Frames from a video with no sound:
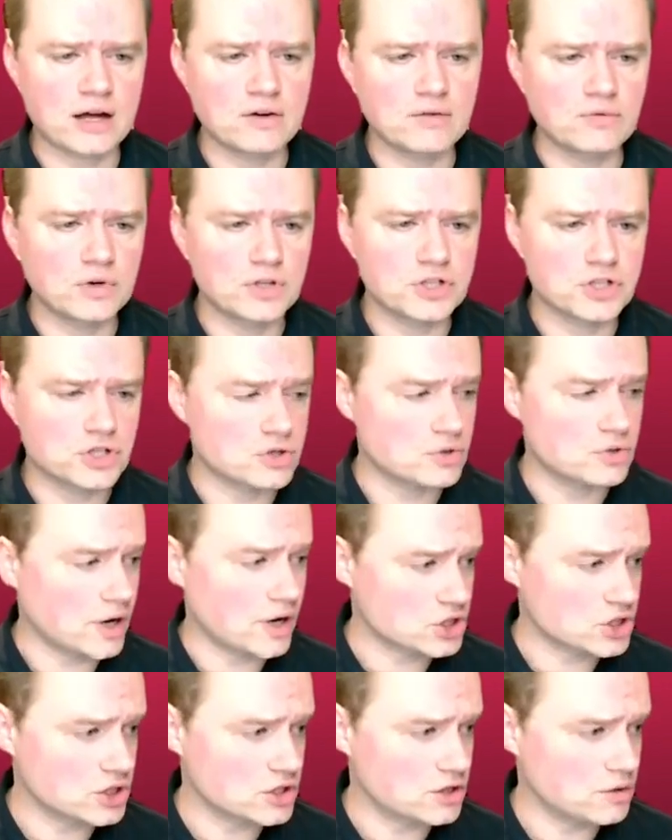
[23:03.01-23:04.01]
of which
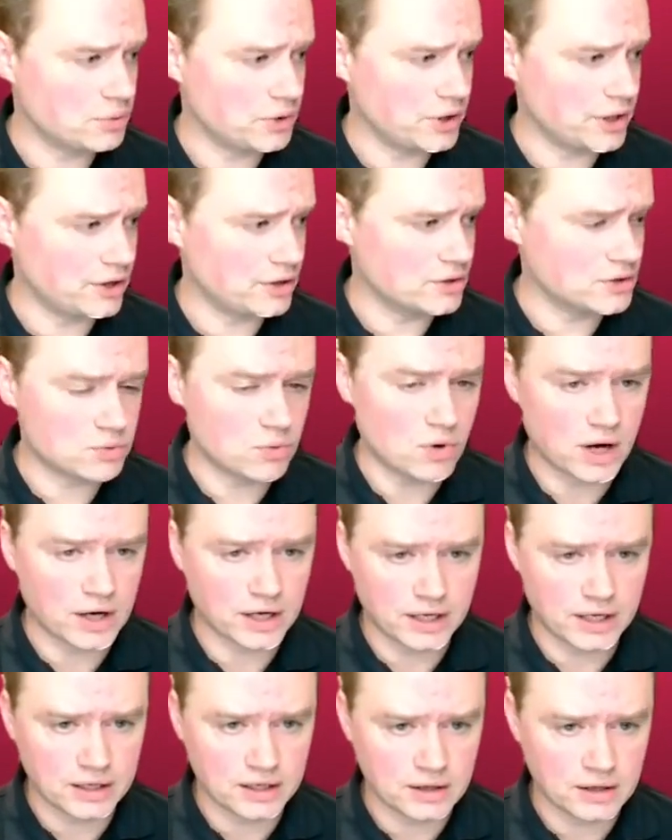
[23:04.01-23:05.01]
direction the player is
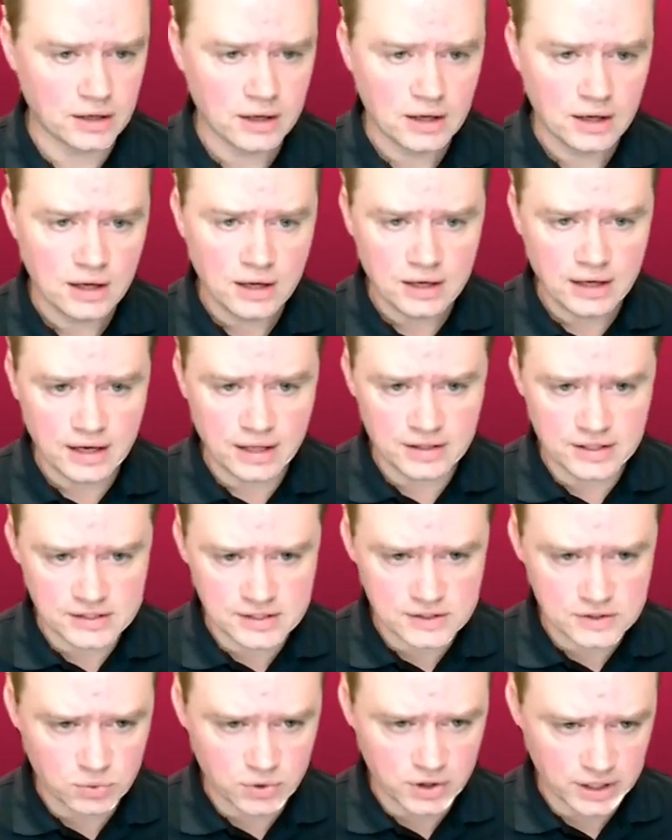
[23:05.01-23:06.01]
walking in. Now this
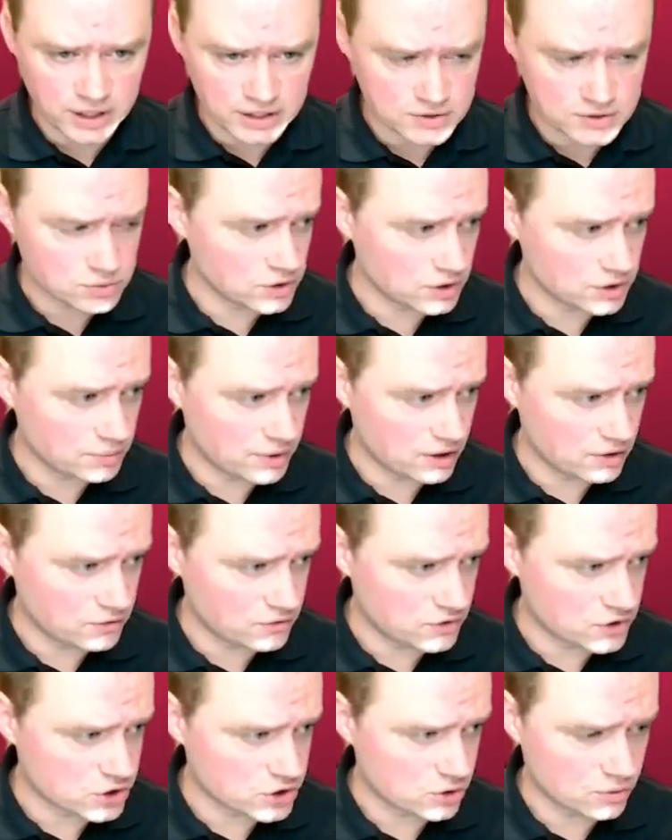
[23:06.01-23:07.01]
is where it gets really
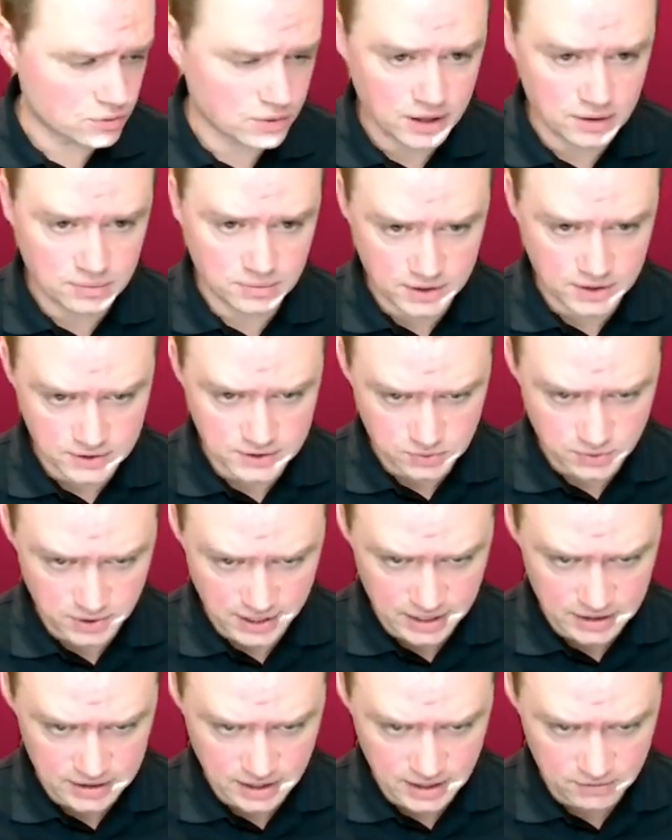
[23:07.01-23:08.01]
beneficial, right? Because we
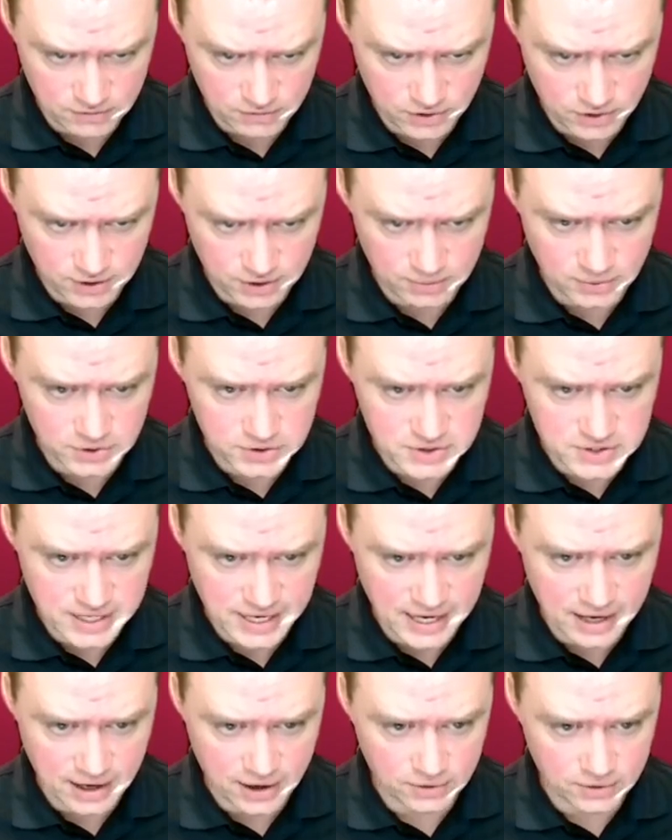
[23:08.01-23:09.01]
had that variable
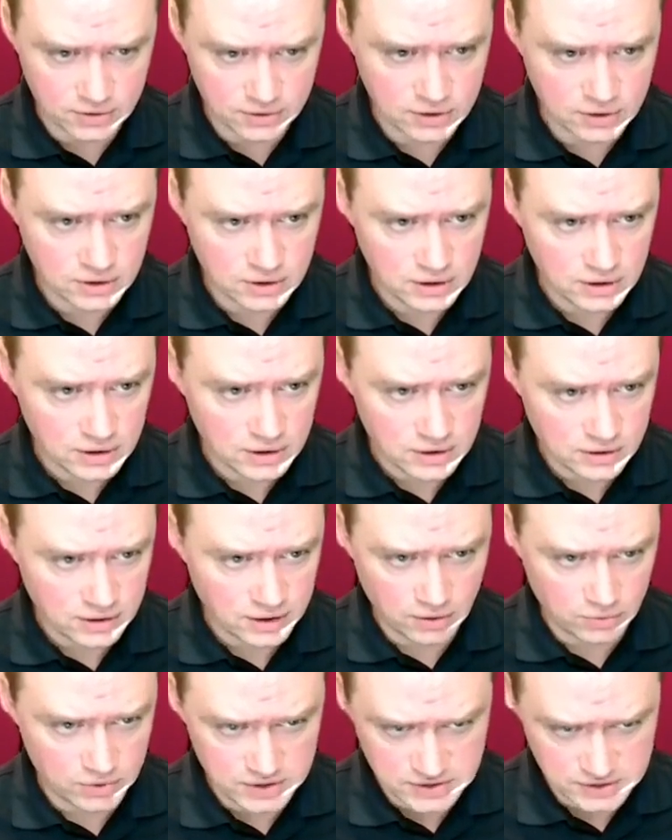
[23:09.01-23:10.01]
down
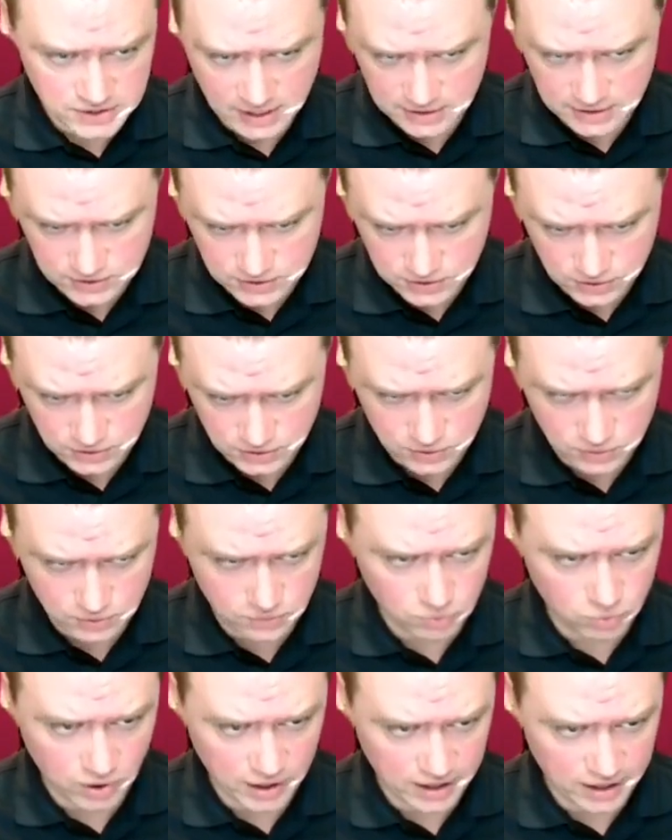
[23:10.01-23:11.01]
that we set to
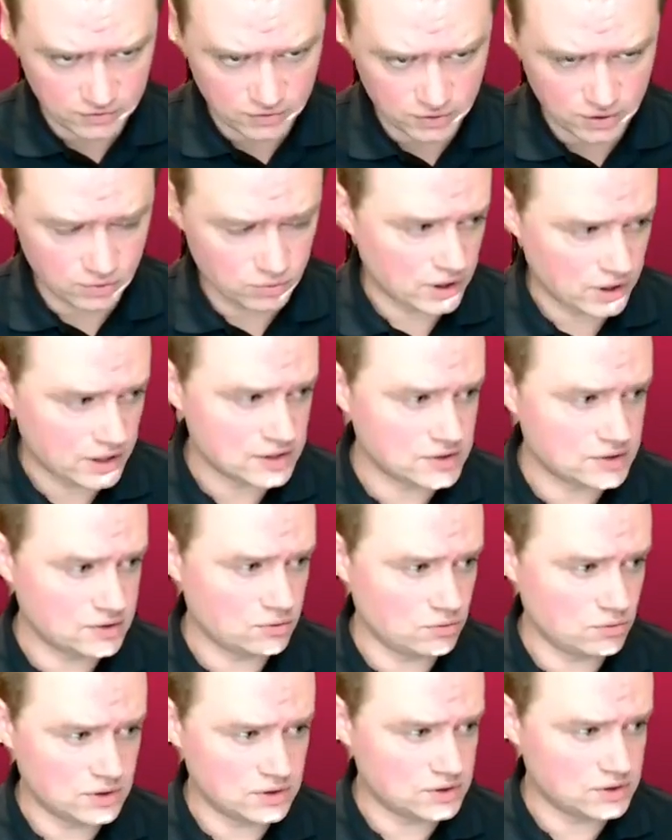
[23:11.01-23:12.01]
whatever it
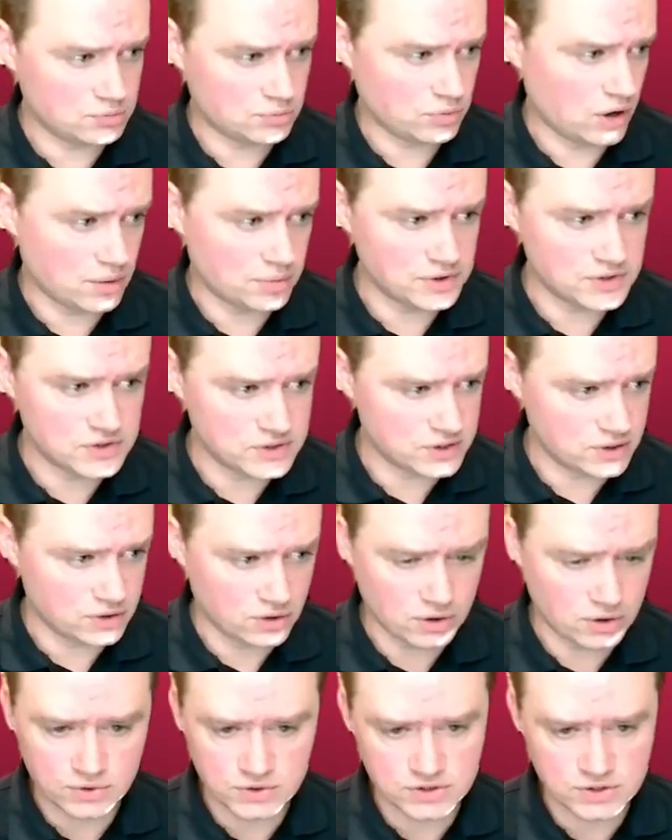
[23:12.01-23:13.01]
was probably 0
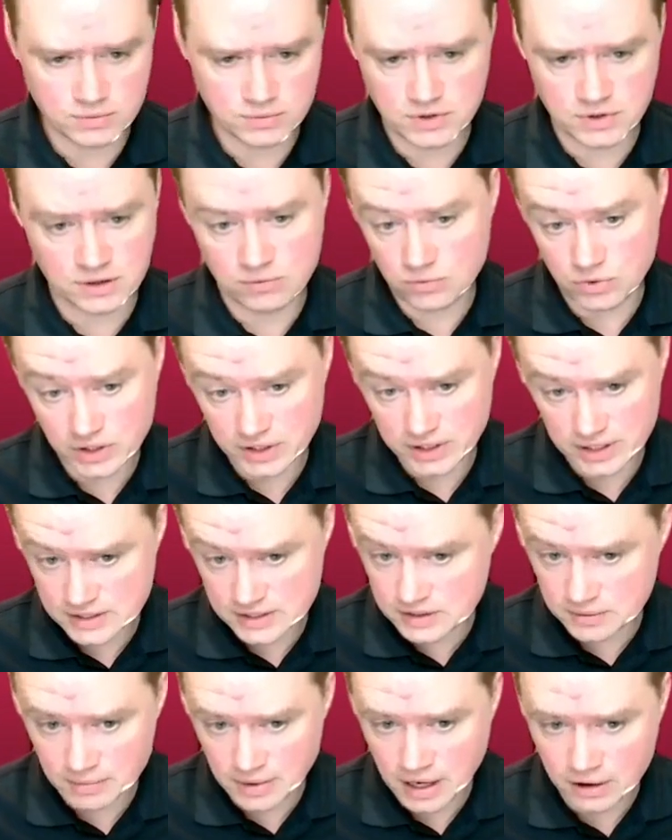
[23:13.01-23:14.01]
or something. It really
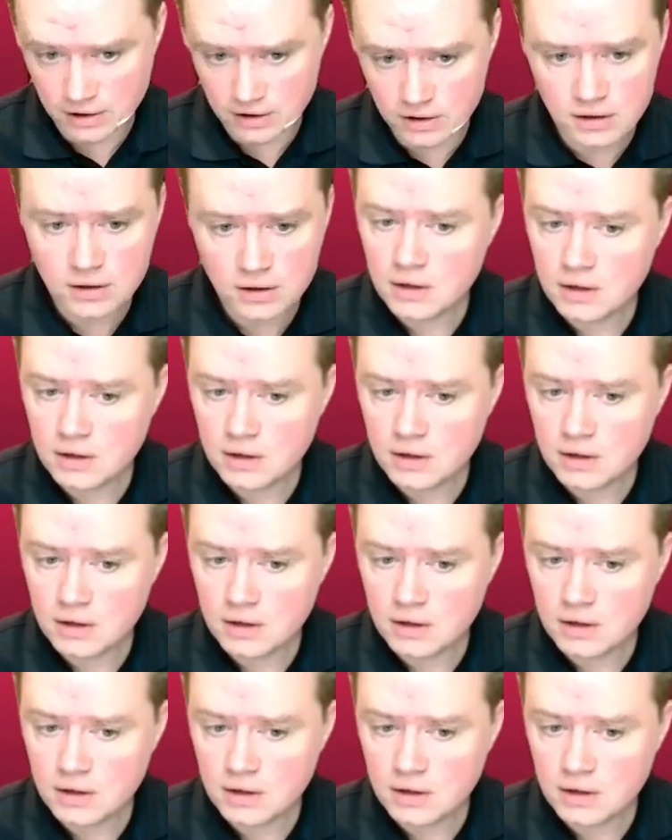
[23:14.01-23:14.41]
doesn't matter.